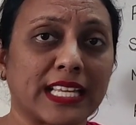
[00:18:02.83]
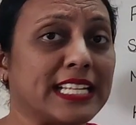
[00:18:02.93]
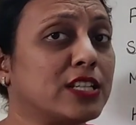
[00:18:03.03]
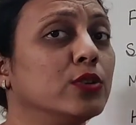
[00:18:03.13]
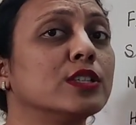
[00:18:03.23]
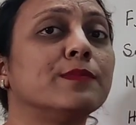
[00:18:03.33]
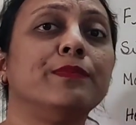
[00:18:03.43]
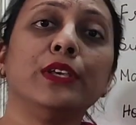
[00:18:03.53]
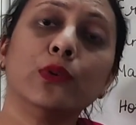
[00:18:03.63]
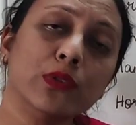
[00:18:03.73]
it looks
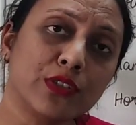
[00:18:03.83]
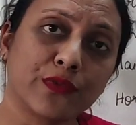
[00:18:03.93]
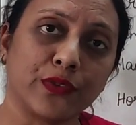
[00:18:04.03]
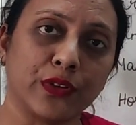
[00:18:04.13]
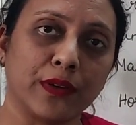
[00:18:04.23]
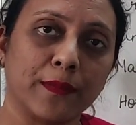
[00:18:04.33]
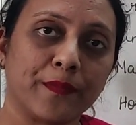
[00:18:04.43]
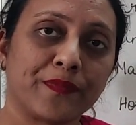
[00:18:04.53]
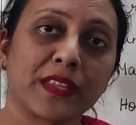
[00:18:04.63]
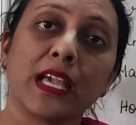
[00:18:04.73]
beautiful.
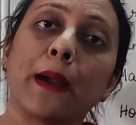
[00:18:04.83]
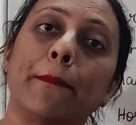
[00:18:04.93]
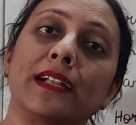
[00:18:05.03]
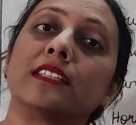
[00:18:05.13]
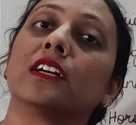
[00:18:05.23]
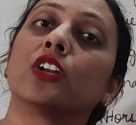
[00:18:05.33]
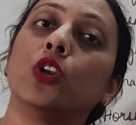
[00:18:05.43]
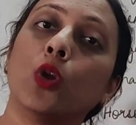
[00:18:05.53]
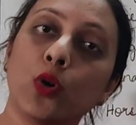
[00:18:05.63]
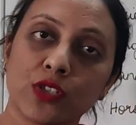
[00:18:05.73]
But the
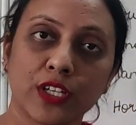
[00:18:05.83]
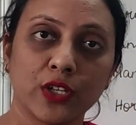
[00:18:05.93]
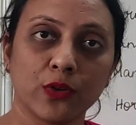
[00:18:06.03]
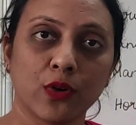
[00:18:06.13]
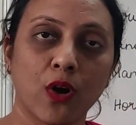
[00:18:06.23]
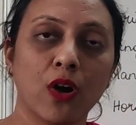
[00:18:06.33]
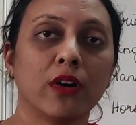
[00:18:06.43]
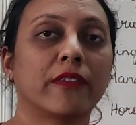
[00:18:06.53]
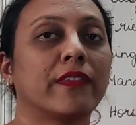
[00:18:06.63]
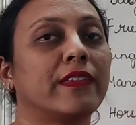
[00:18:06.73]
closer you
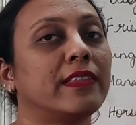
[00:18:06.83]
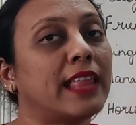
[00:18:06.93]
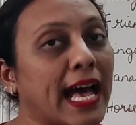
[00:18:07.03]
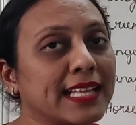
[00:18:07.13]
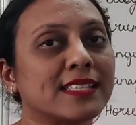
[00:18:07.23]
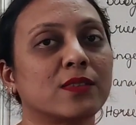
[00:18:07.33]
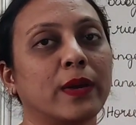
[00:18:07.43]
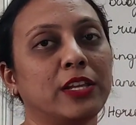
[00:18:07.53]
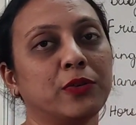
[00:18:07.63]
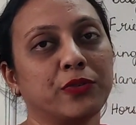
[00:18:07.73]
go, that's
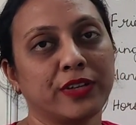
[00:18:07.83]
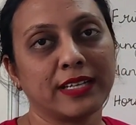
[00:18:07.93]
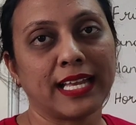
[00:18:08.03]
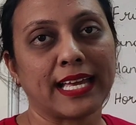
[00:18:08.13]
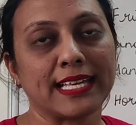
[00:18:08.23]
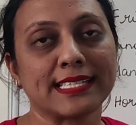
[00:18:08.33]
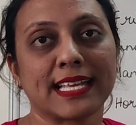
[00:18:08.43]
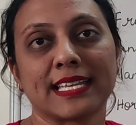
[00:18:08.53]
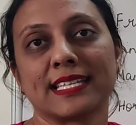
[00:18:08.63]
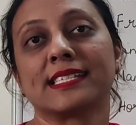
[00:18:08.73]
when you realize
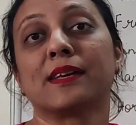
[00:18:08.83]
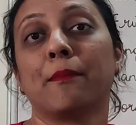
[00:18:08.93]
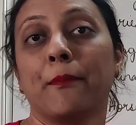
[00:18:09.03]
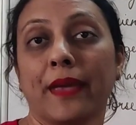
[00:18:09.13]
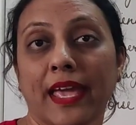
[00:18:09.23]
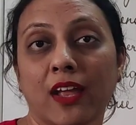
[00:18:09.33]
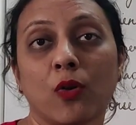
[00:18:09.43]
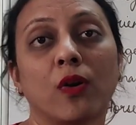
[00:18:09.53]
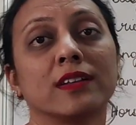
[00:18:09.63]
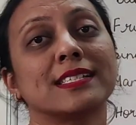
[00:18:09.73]
that it is a mare
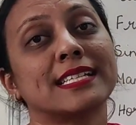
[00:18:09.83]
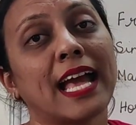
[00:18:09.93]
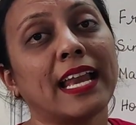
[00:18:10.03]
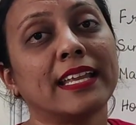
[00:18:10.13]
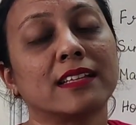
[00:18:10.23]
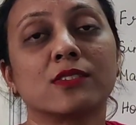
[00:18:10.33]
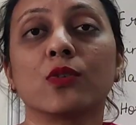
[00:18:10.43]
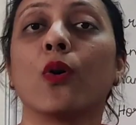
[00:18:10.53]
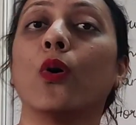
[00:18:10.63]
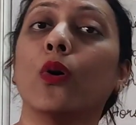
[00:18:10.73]
or a stallion.
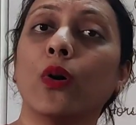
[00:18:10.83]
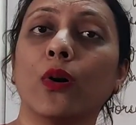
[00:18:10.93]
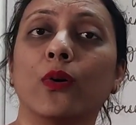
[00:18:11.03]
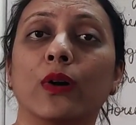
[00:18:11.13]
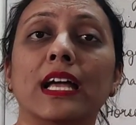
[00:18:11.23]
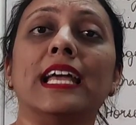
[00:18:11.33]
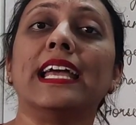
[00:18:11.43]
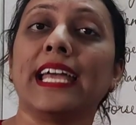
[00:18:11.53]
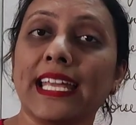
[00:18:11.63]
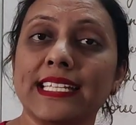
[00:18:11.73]
So, oh,
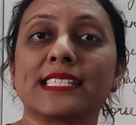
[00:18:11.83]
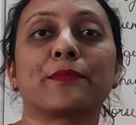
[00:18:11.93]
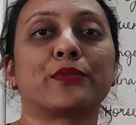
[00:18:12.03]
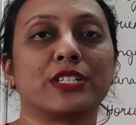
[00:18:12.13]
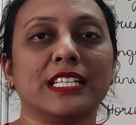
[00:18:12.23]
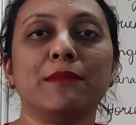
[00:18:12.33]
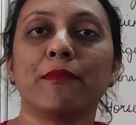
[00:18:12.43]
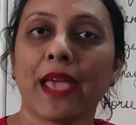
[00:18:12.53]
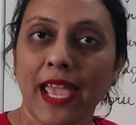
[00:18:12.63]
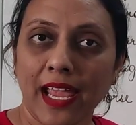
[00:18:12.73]
it is a pretty
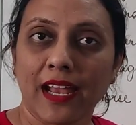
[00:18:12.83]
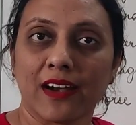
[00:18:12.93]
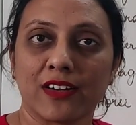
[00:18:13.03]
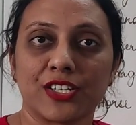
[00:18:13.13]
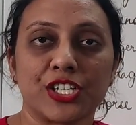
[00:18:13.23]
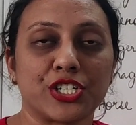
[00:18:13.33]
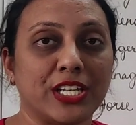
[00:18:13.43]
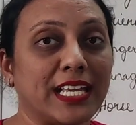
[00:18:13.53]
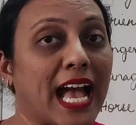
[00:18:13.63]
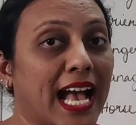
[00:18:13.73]
mare.
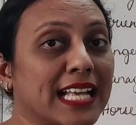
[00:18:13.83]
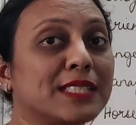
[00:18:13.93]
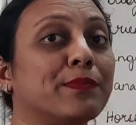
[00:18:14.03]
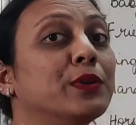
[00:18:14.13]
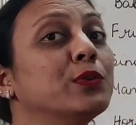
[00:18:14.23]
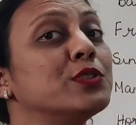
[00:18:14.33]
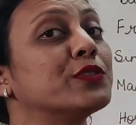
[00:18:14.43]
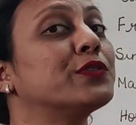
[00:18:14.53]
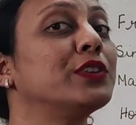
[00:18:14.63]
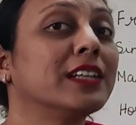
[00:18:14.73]
She has
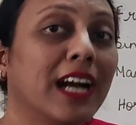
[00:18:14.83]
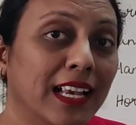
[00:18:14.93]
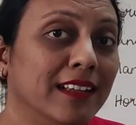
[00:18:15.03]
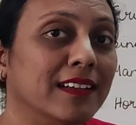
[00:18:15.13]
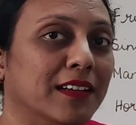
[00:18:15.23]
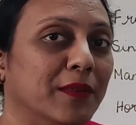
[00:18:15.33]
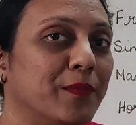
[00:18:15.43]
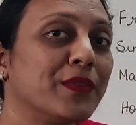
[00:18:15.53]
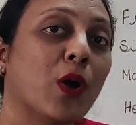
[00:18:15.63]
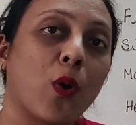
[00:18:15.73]
beautiful color,
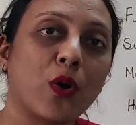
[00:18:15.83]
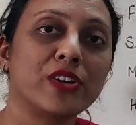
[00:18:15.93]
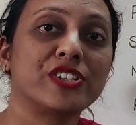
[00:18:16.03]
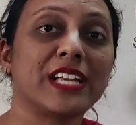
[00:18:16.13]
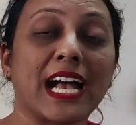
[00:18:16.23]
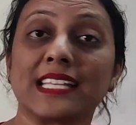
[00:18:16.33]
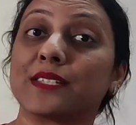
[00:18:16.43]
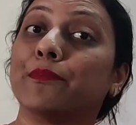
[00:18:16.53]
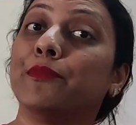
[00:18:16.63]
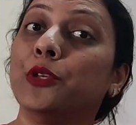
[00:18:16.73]
or she has a
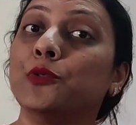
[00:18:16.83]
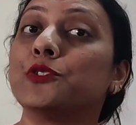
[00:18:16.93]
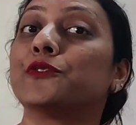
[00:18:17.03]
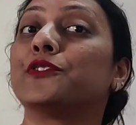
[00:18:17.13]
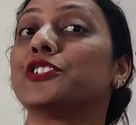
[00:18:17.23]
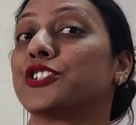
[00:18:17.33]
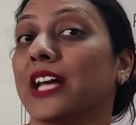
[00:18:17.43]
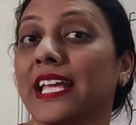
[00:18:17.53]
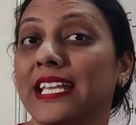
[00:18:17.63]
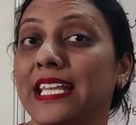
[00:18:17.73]
beautiful
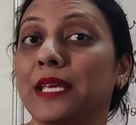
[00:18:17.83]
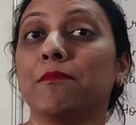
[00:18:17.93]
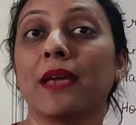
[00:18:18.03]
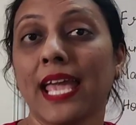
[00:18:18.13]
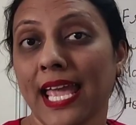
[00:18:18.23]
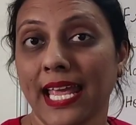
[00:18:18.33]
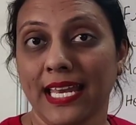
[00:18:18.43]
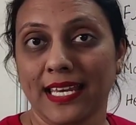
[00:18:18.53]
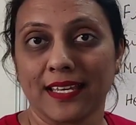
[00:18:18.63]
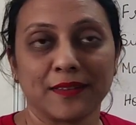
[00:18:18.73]
shiny
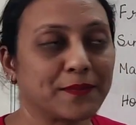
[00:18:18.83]
mane.